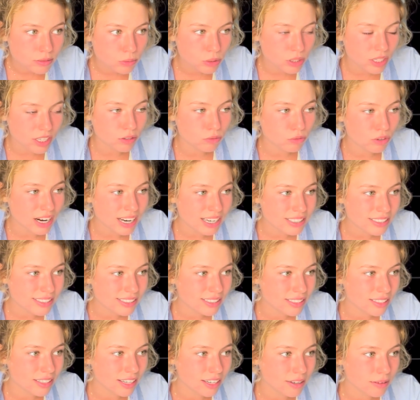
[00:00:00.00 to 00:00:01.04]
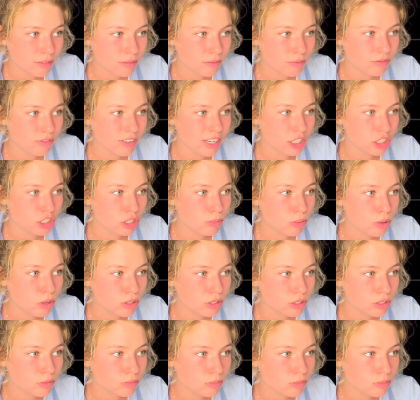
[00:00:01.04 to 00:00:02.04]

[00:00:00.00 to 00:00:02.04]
With like rice and like vegetables?